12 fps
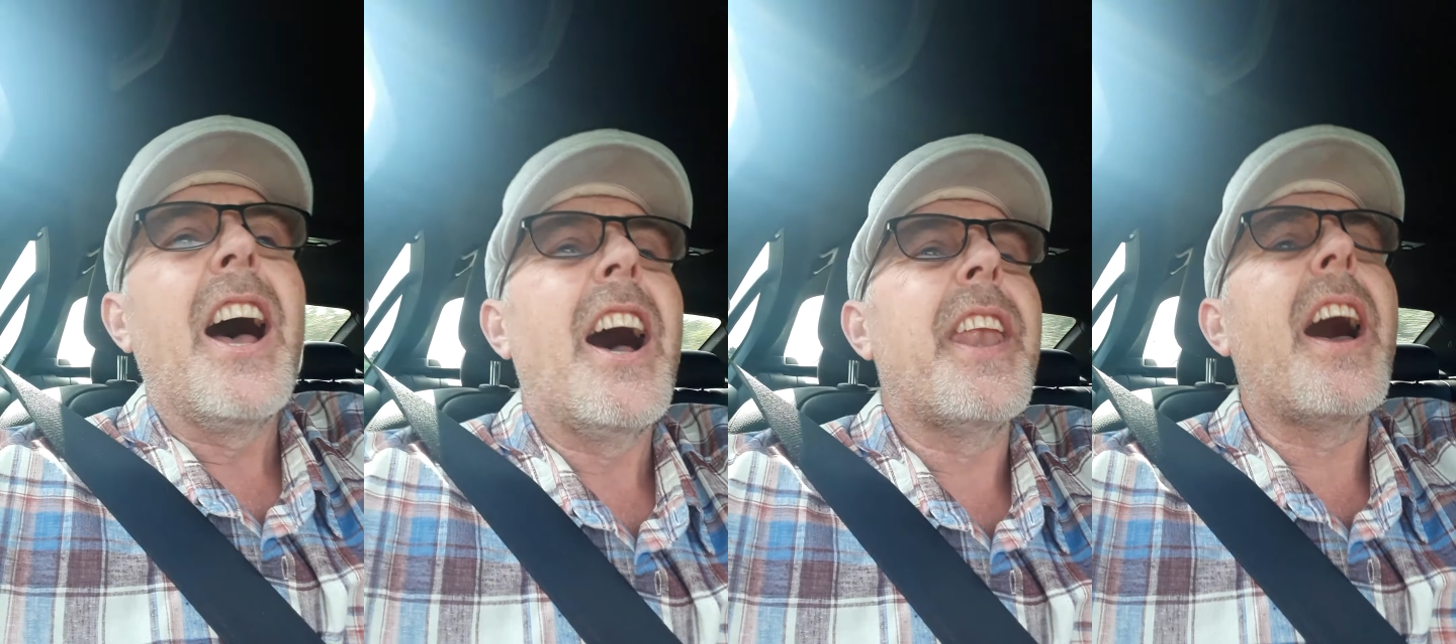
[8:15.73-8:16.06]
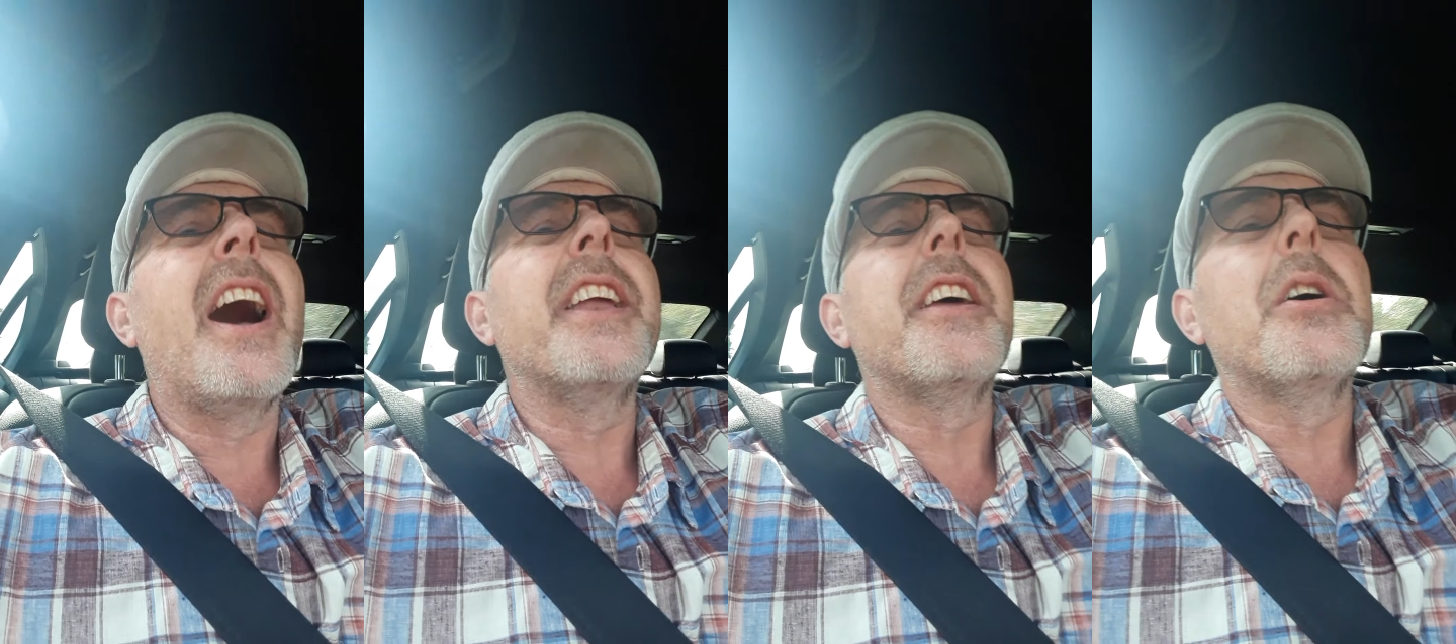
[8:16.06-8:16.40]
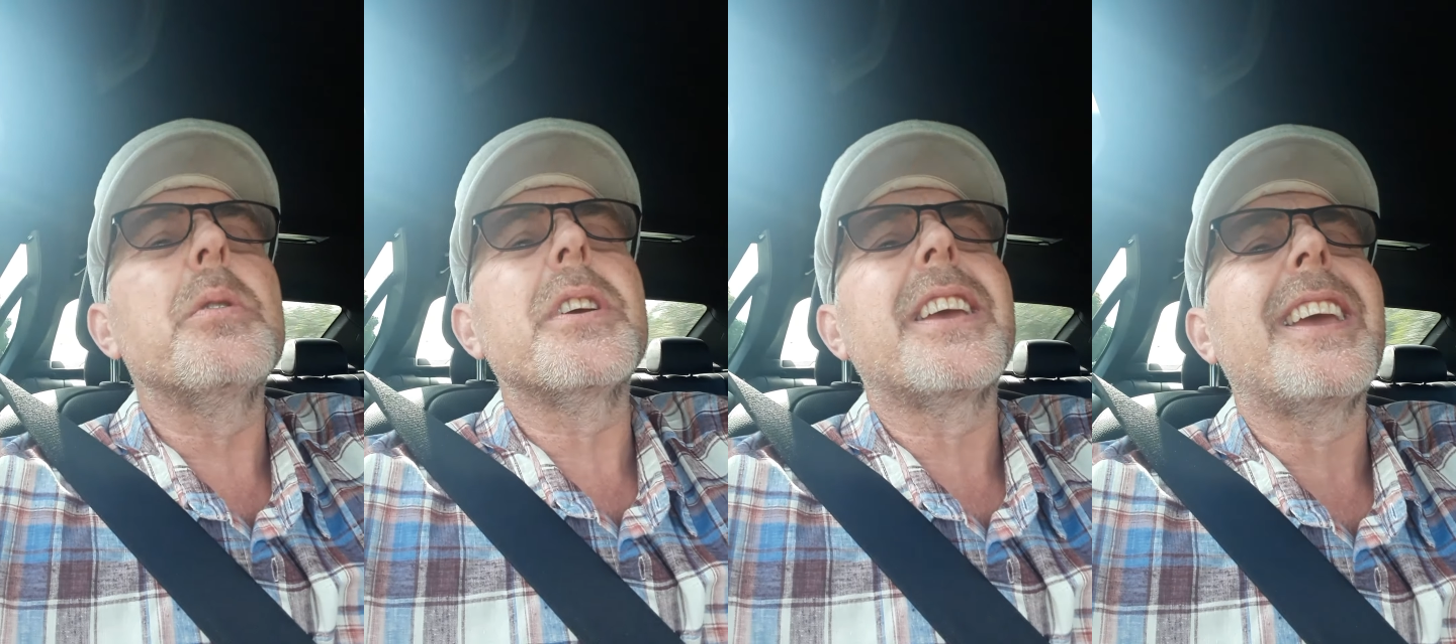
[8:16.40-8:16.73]
And I
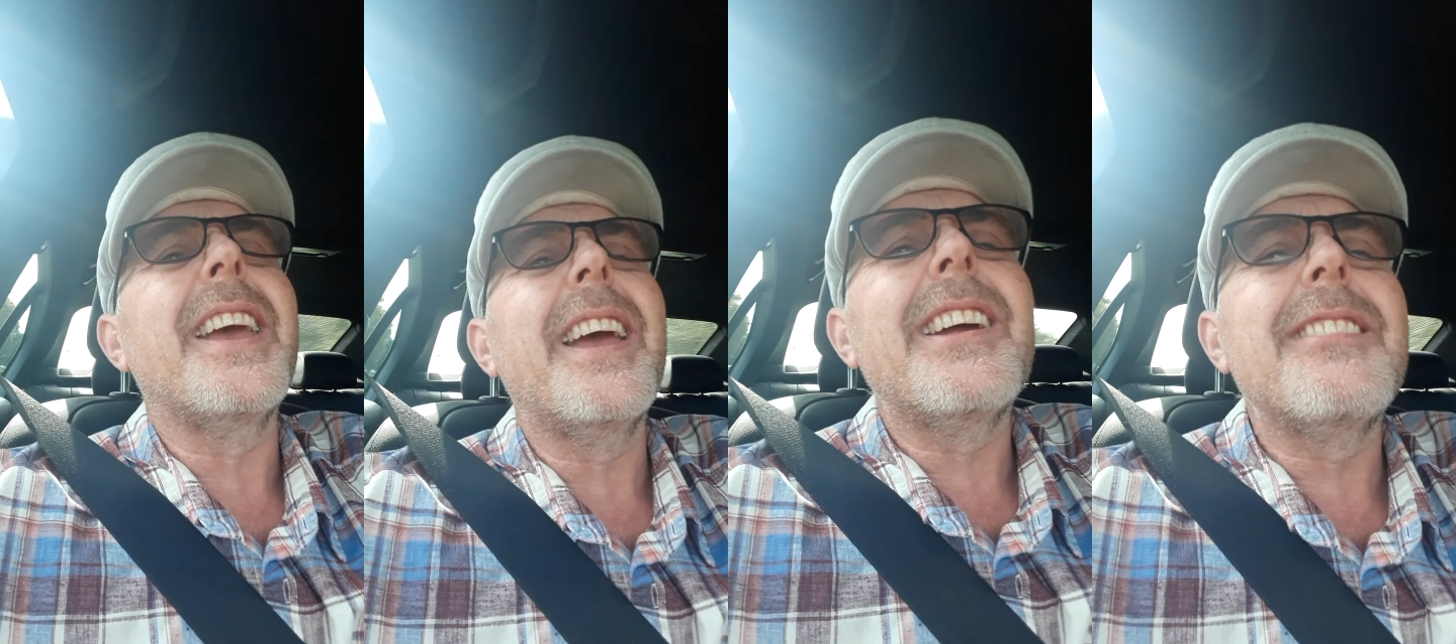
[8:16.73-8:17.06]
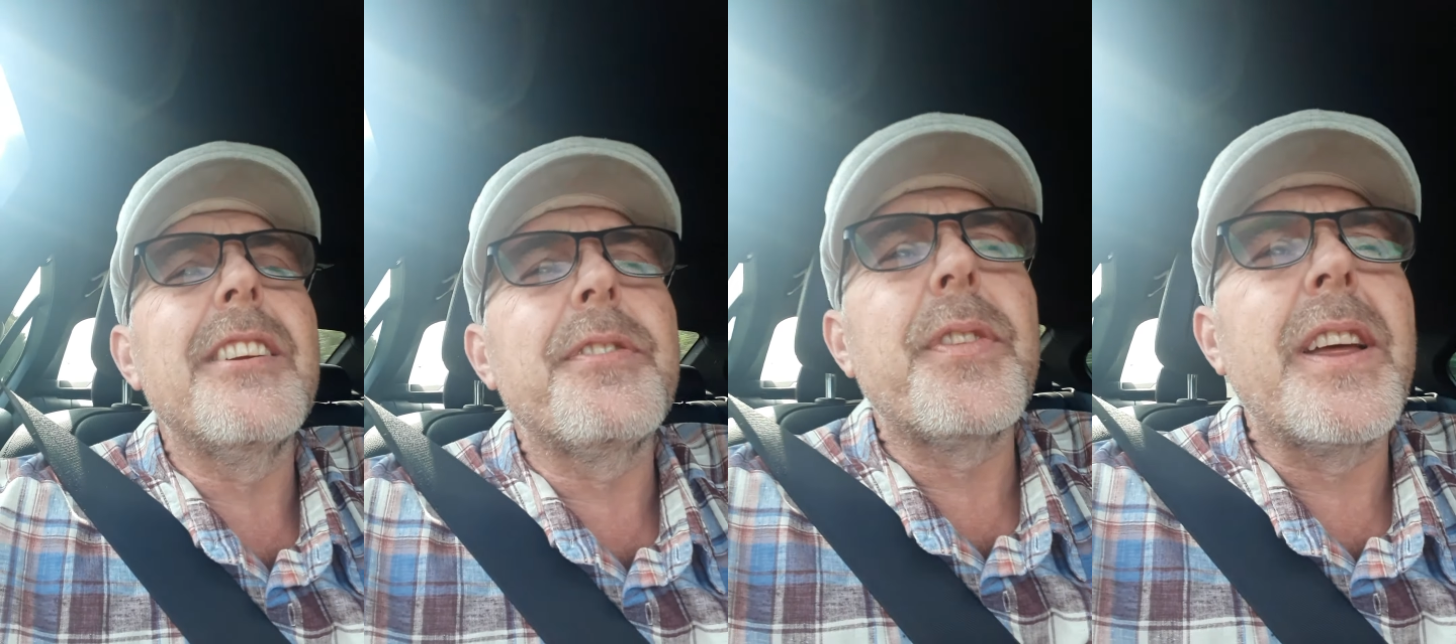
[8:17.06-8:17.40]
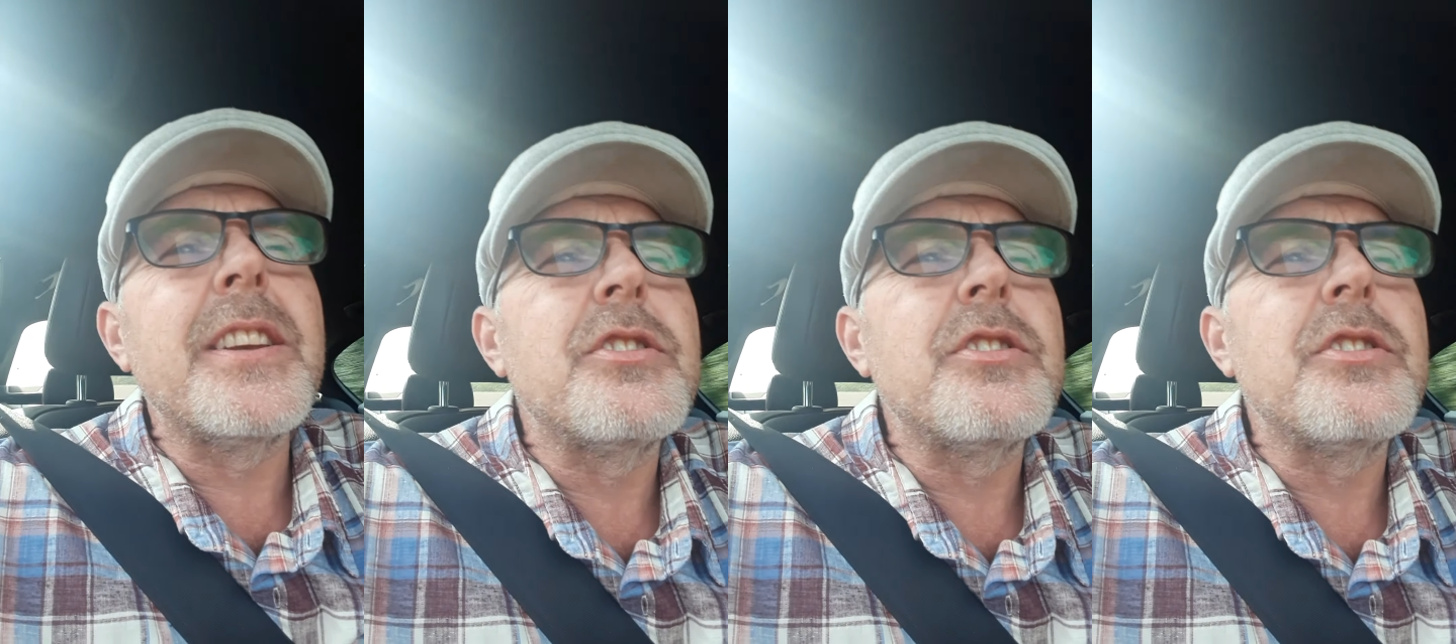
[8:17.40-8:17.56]
don't care if they